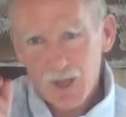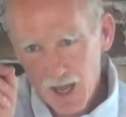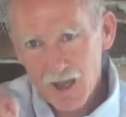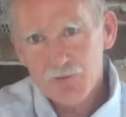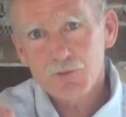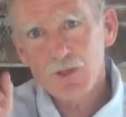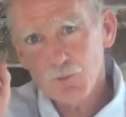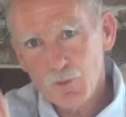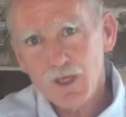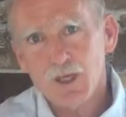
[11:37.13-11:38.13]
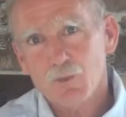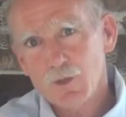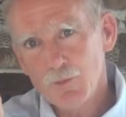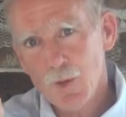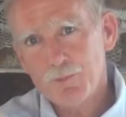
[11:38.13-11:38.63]
Every week
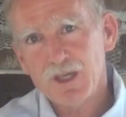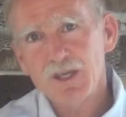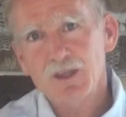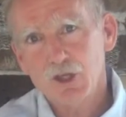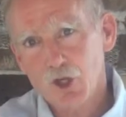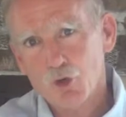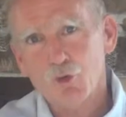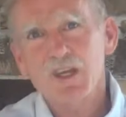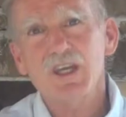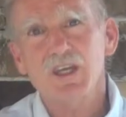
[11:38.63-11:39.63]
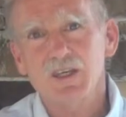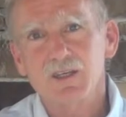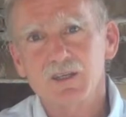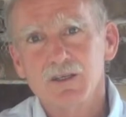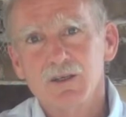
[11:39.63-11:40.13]
we repeat the creed.
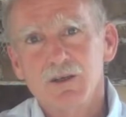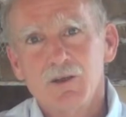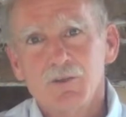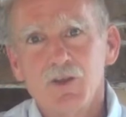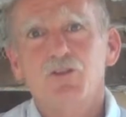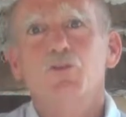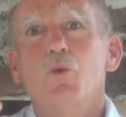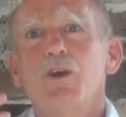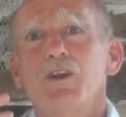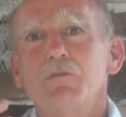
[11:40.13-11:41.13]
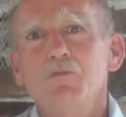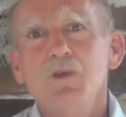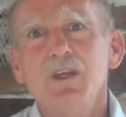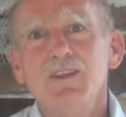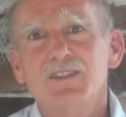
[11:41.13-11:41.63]
This is what it
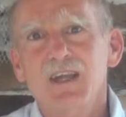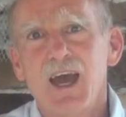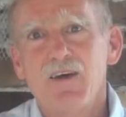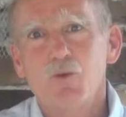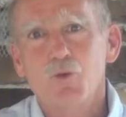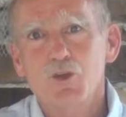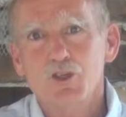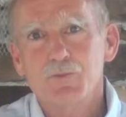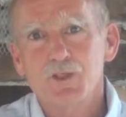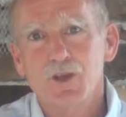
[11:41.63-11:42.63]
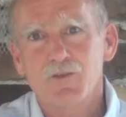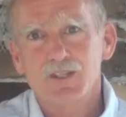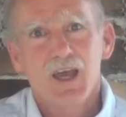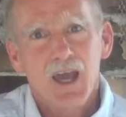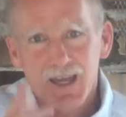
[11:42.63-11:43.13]
means to have a worship
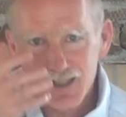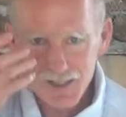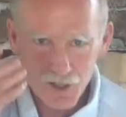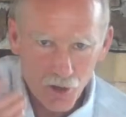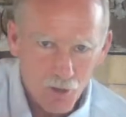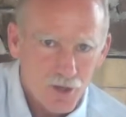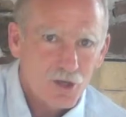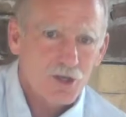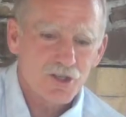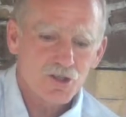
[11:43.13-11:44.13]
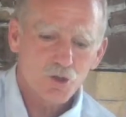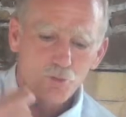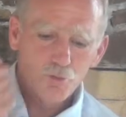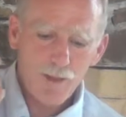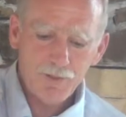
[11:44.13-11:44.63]
service. And
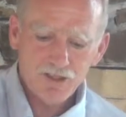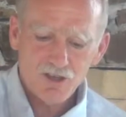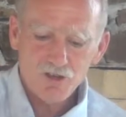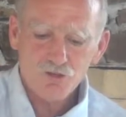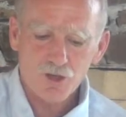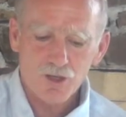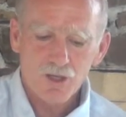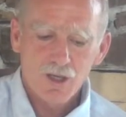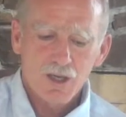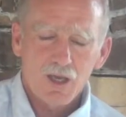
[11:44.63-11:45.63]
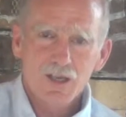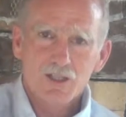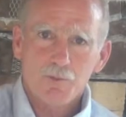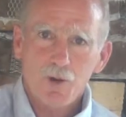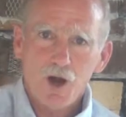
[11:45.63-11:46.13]
so repetition is
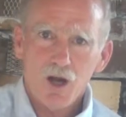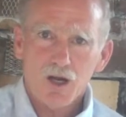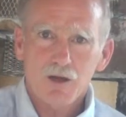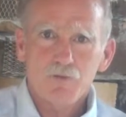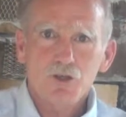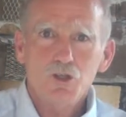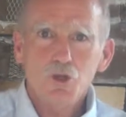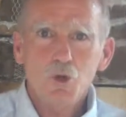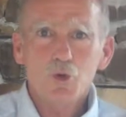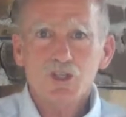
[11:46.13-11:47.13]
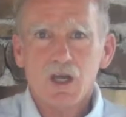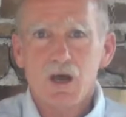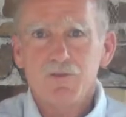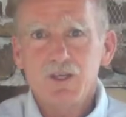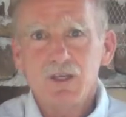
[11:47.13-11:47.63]
a part of the use
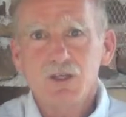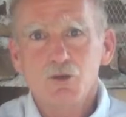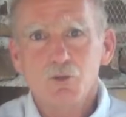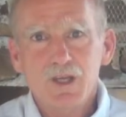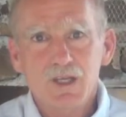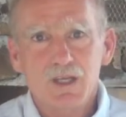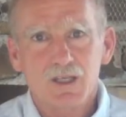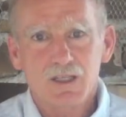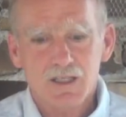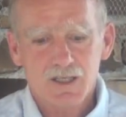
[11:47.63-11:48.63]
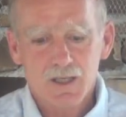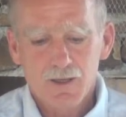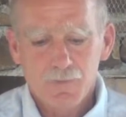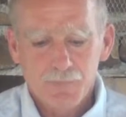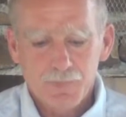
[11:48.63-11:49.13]
of the
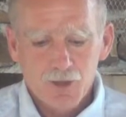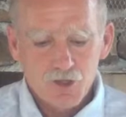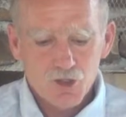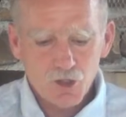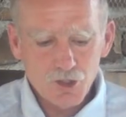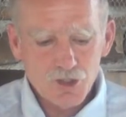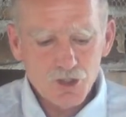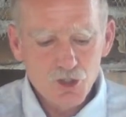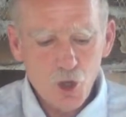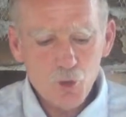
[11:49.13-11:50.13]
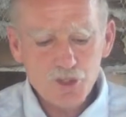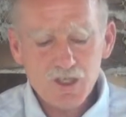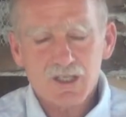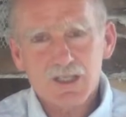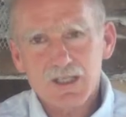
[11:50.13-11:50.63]
ingredients. Certain
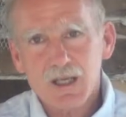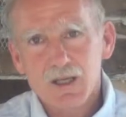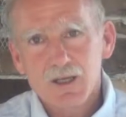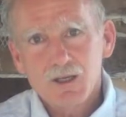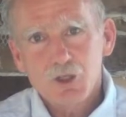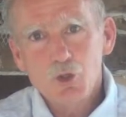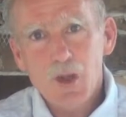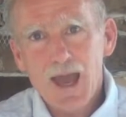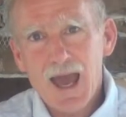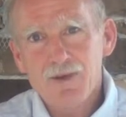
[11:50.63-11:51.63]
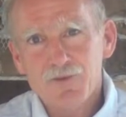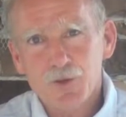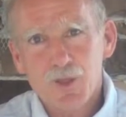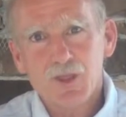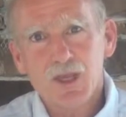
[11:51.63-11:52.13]
doses you have
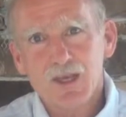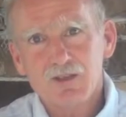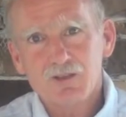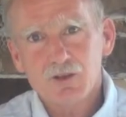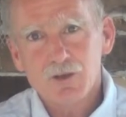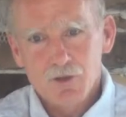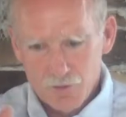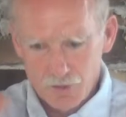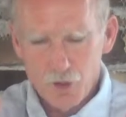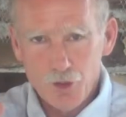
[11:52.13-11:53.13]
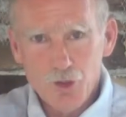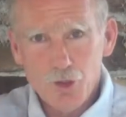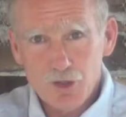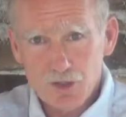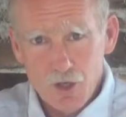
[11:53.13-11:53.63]
for things. You
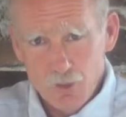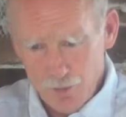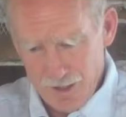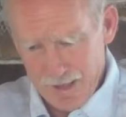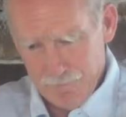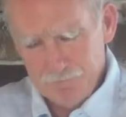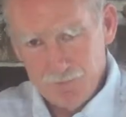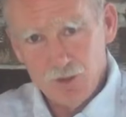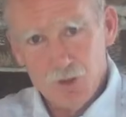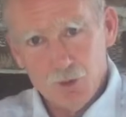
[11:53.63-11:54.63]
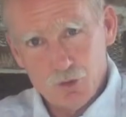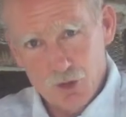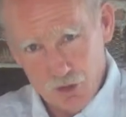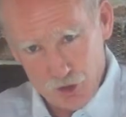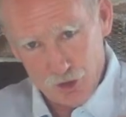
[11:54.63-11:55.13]
notice we had
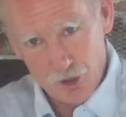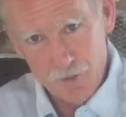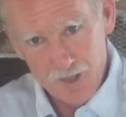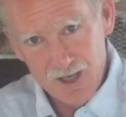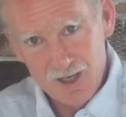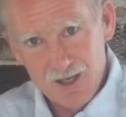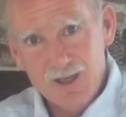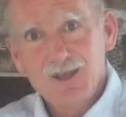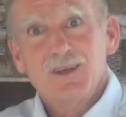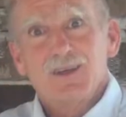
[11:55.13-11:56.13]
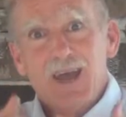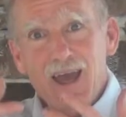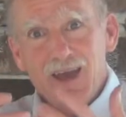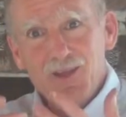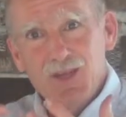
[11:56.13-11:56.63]
the sermon
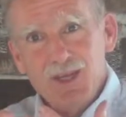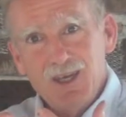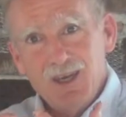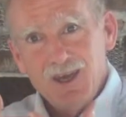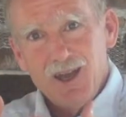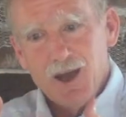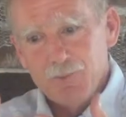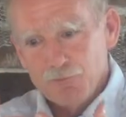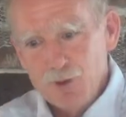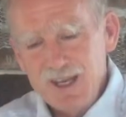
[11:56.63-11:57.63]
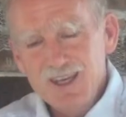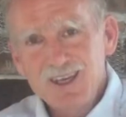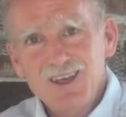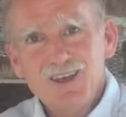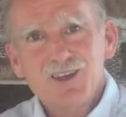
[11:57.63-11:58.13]
and the
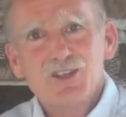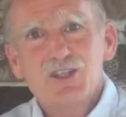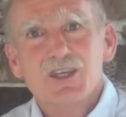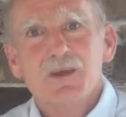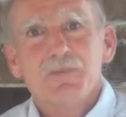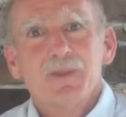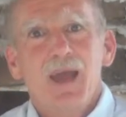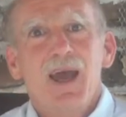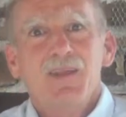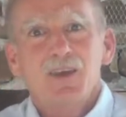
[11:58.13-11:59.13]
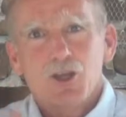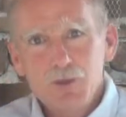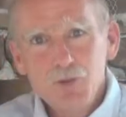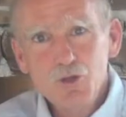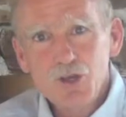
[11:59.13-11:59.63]
readings and the
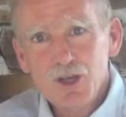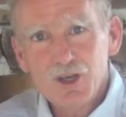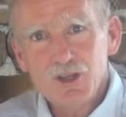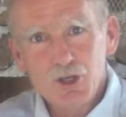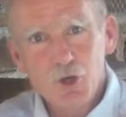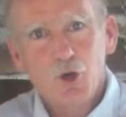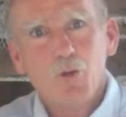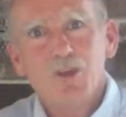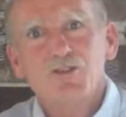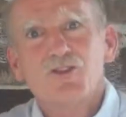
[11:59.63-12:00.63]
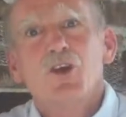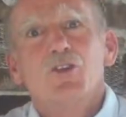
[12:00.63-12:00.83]
communion and the Eucharist.